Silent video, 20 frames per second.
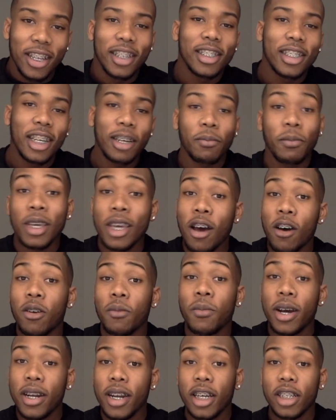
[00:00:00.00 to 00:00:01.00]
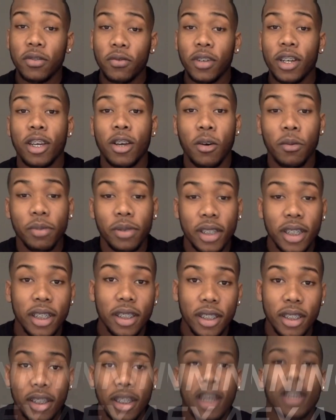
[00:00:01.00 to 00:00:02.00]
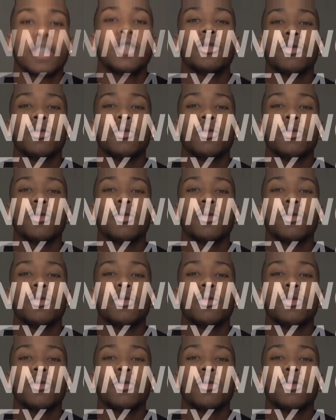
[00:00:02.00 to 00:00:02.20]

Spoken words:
Check me out on my next video, please, and thank